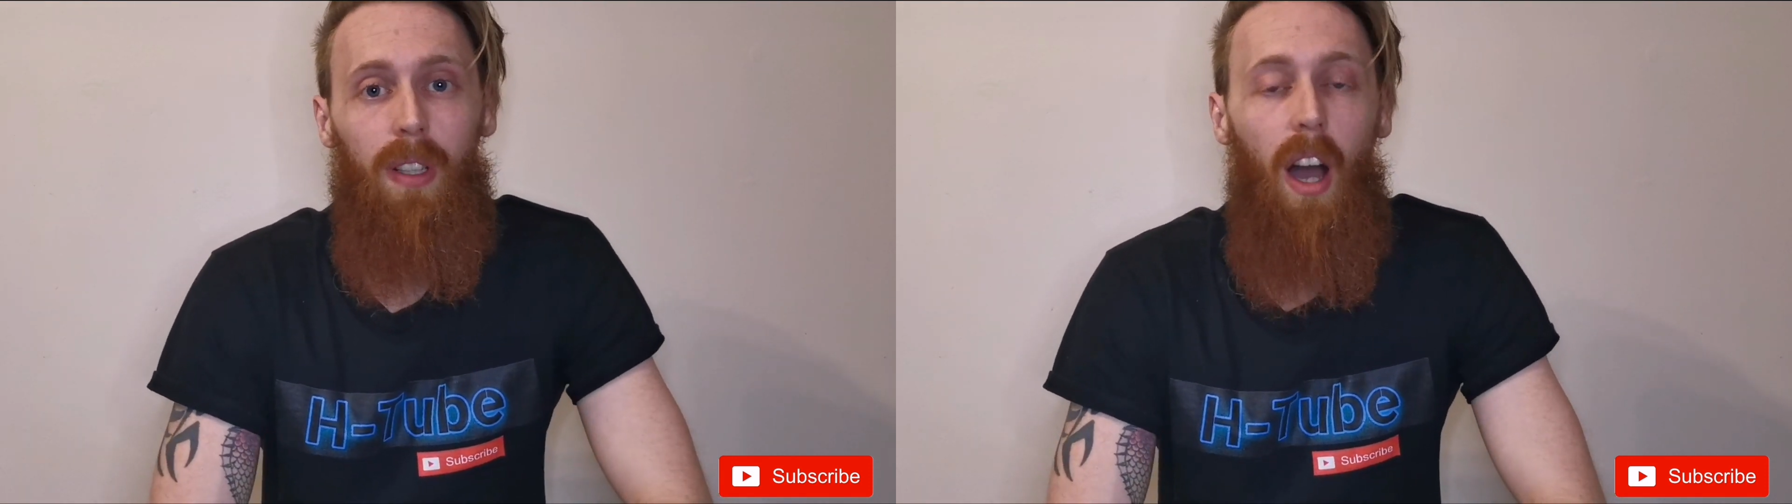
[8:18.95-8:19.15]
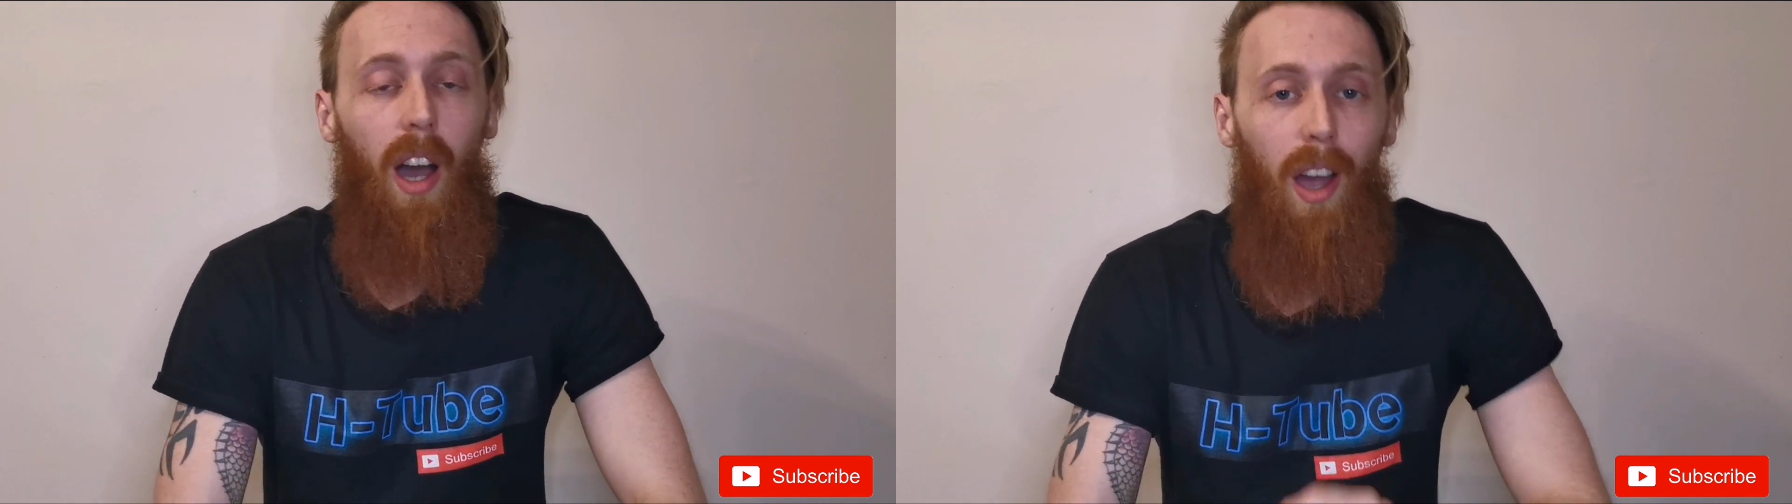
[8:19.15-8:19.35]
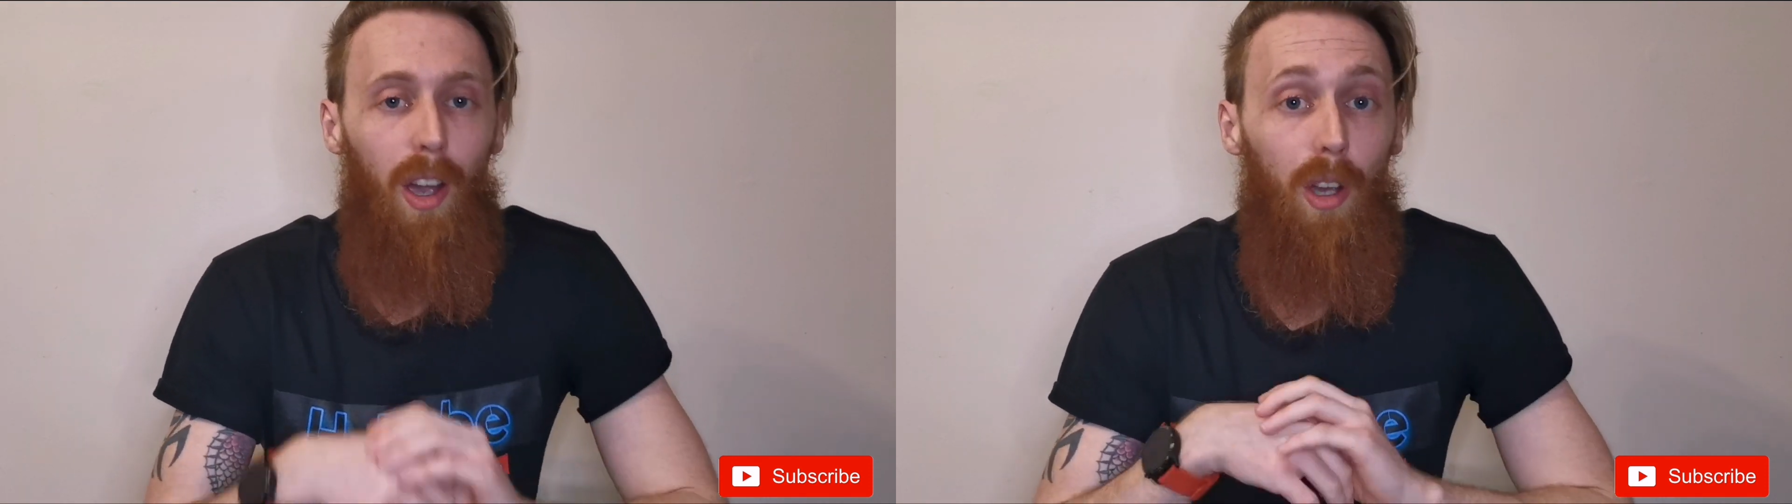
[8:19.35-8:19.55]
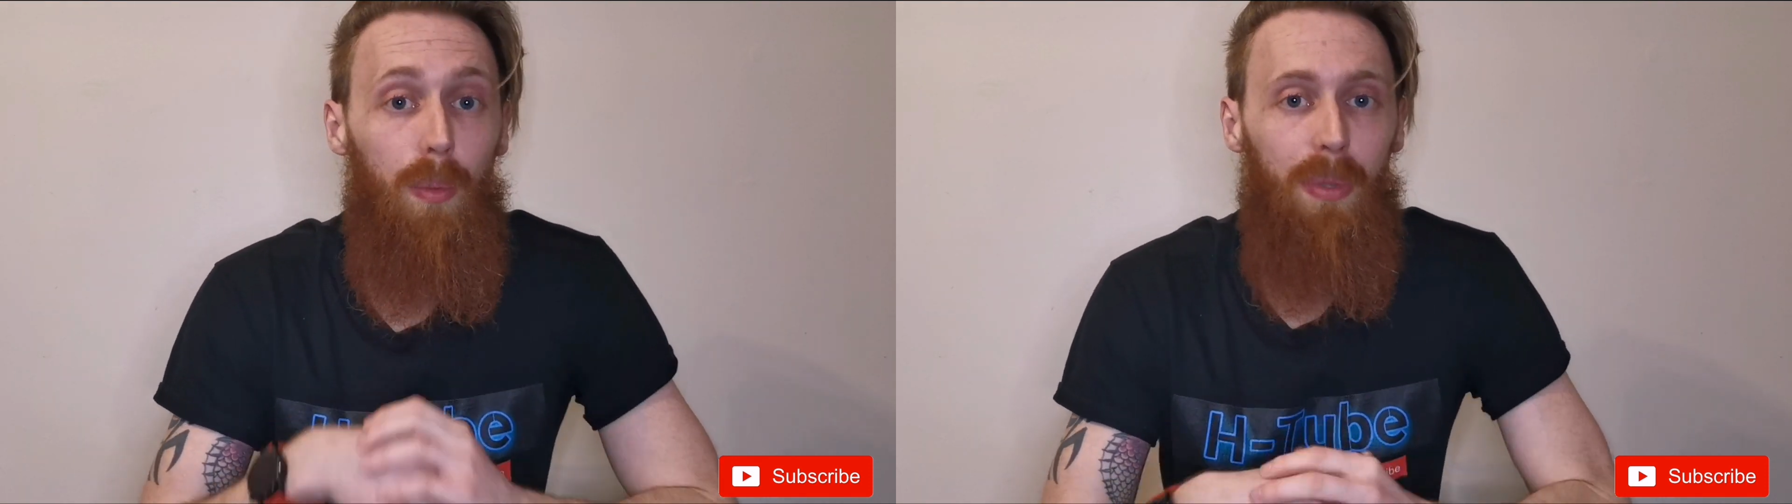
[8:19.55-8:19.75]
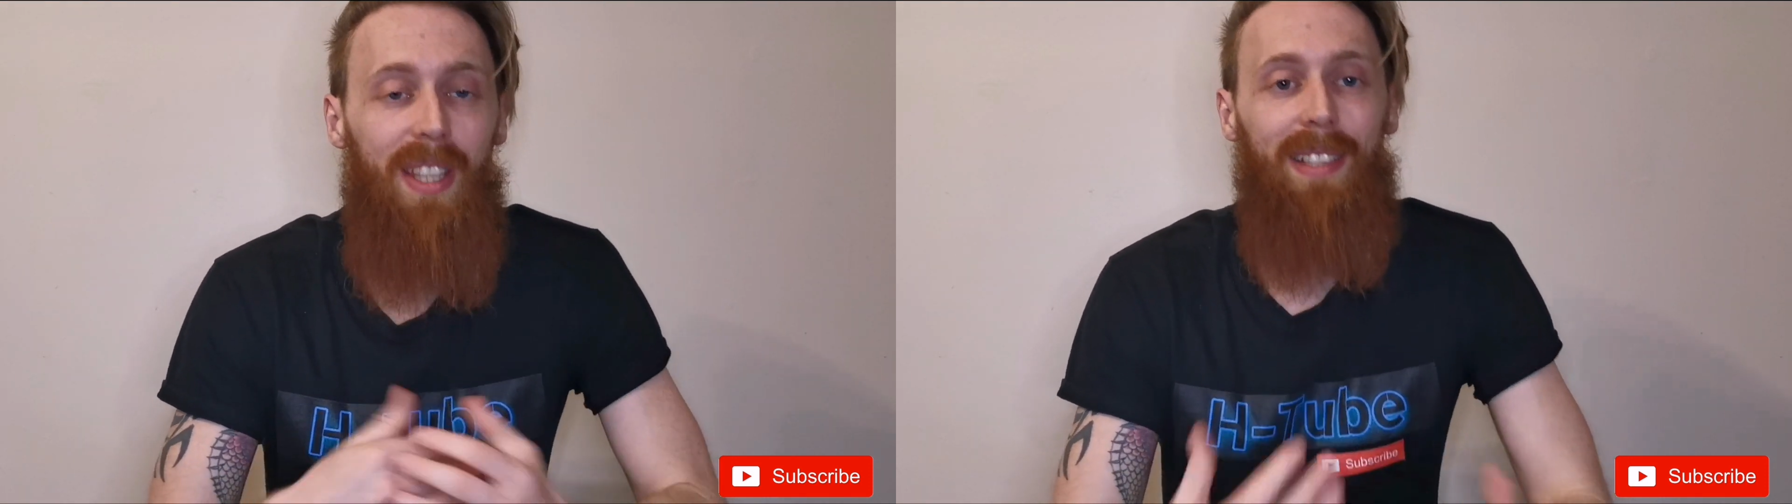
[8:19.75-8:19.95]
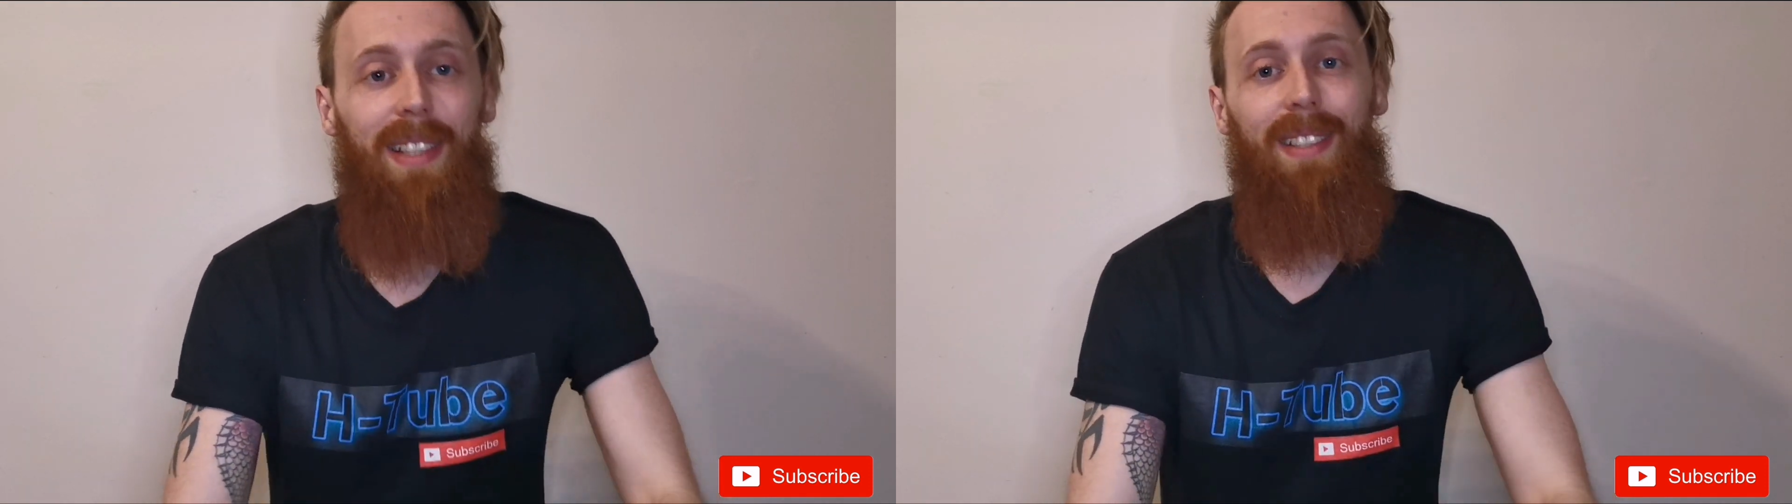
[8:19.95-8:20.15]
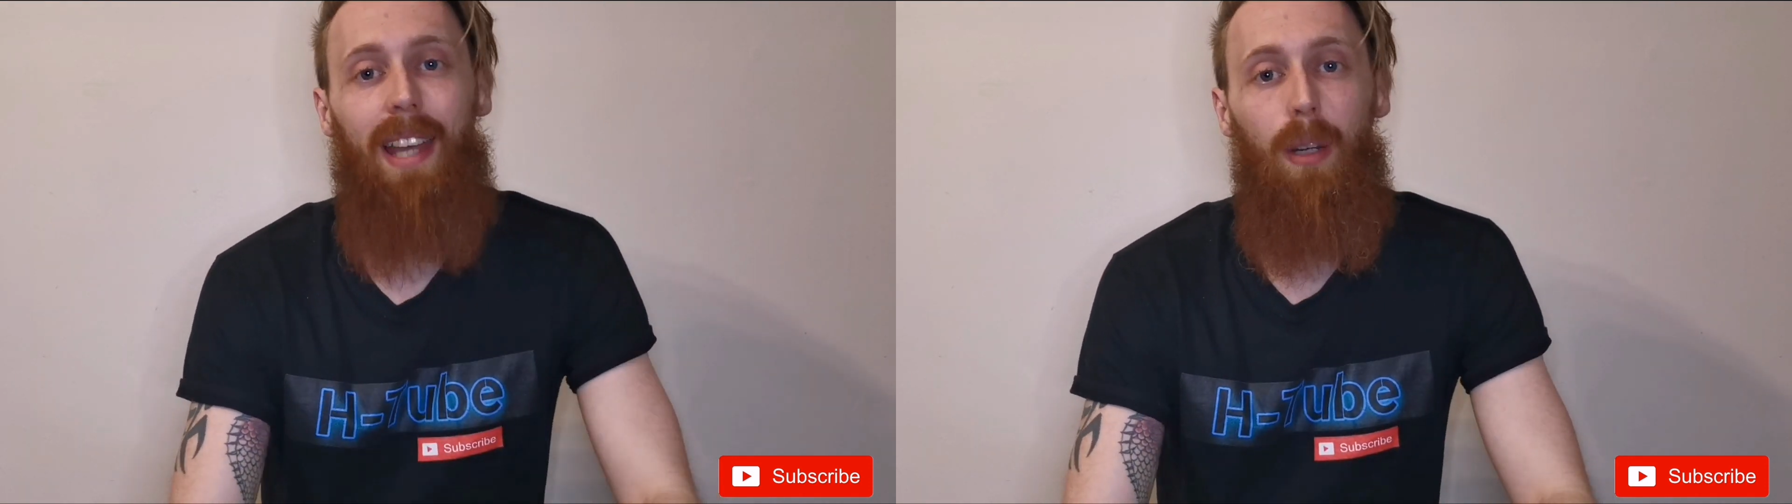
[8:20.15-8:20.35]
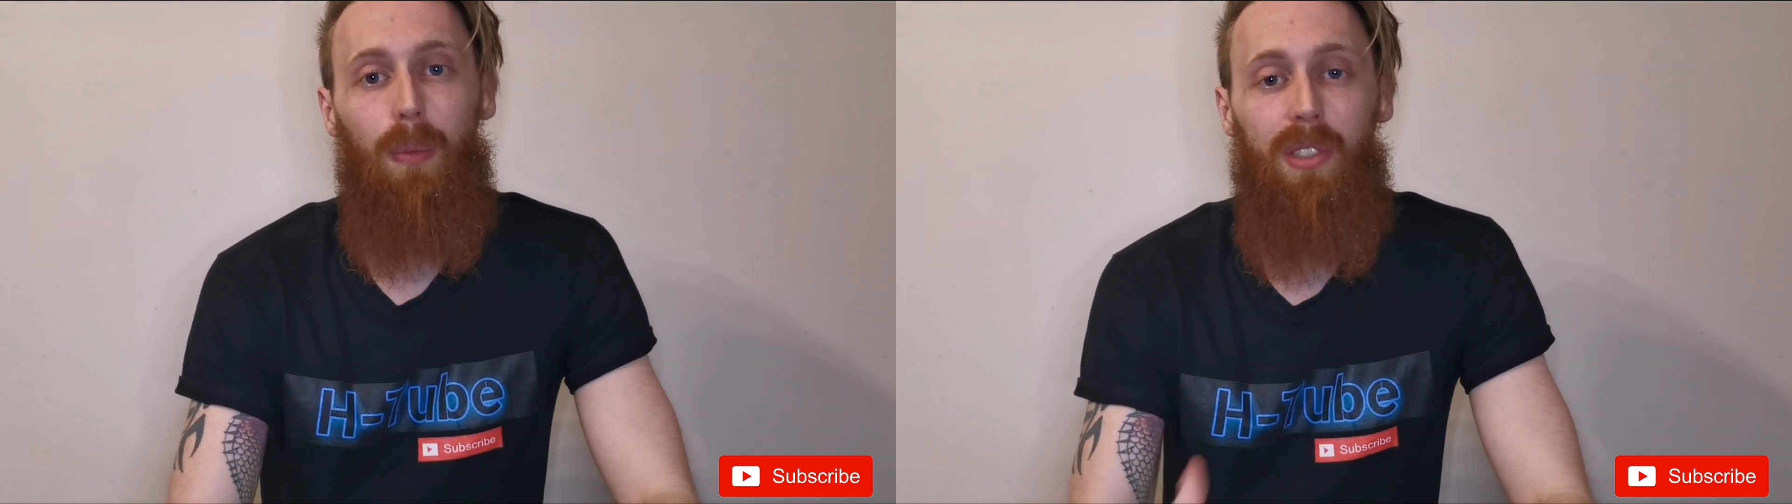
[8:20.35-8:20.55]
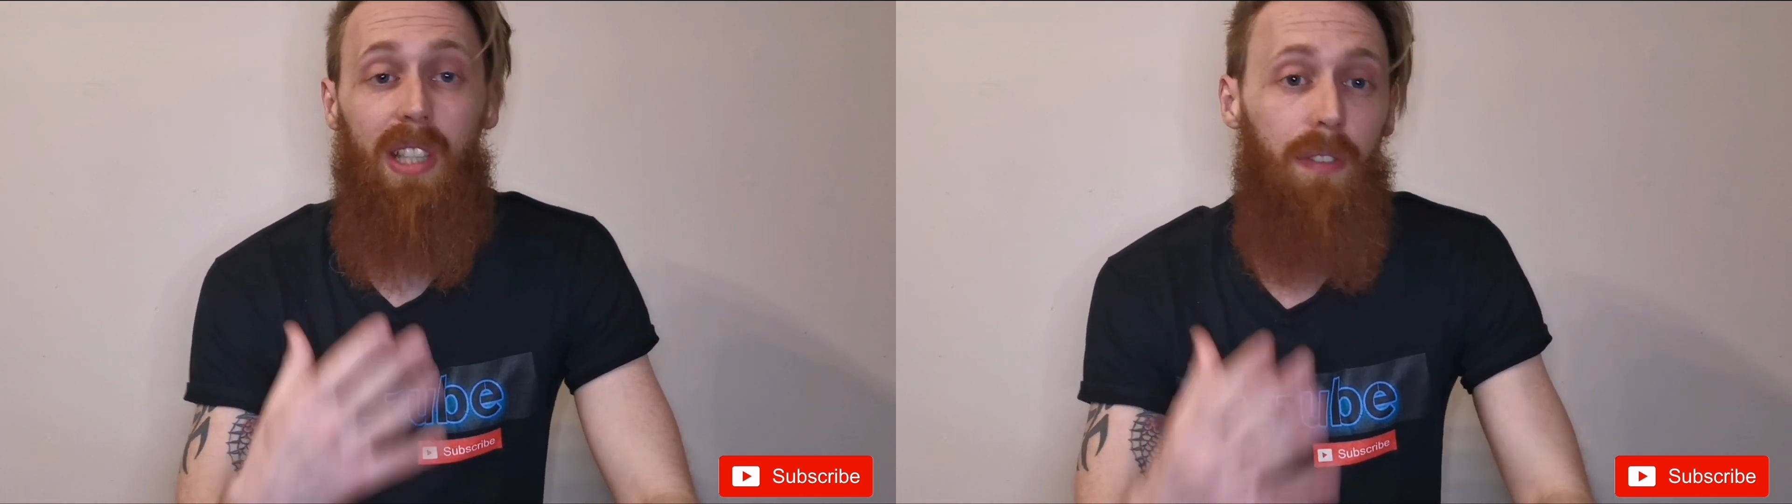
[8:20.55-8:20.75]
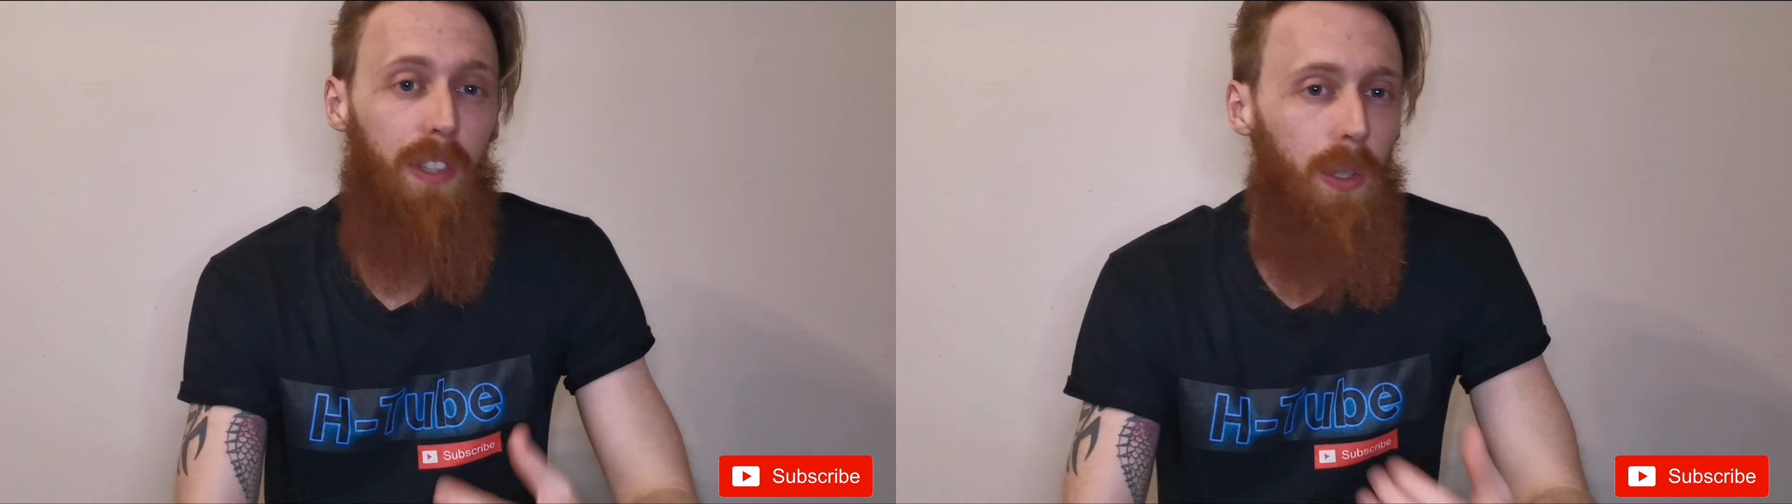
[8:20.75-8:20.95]
I hope this has helped
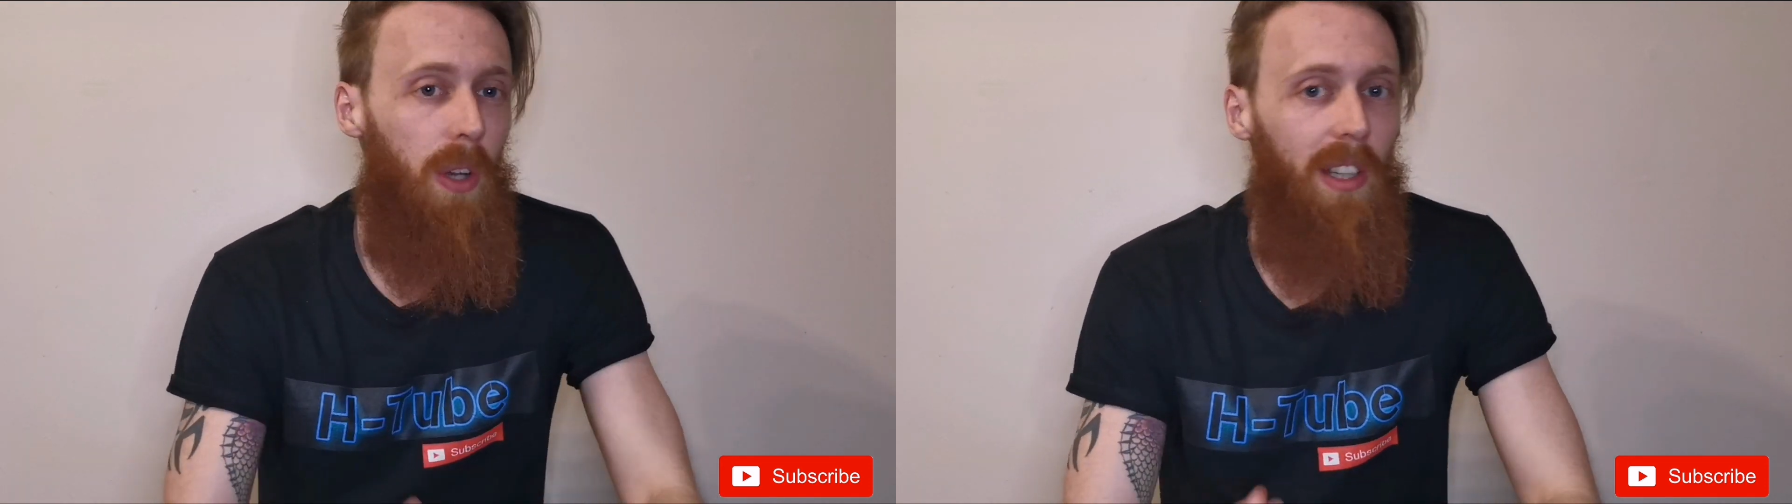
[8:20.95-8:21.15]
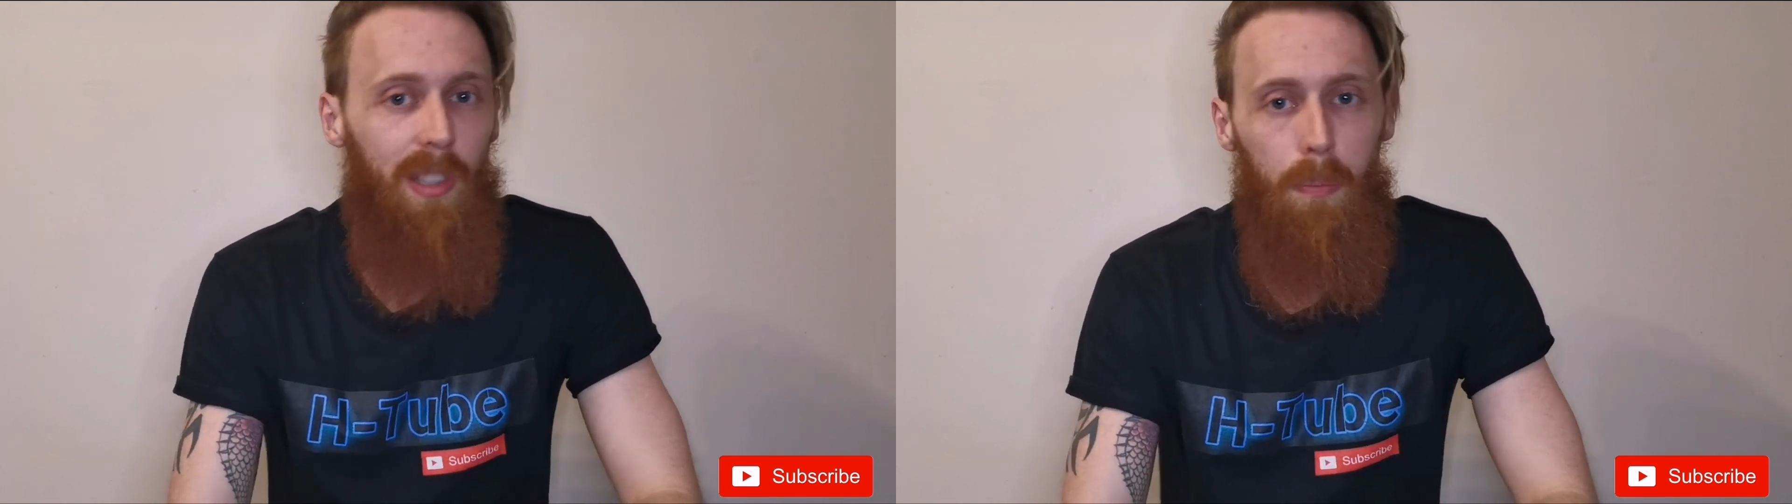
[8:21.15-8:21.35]
give you guys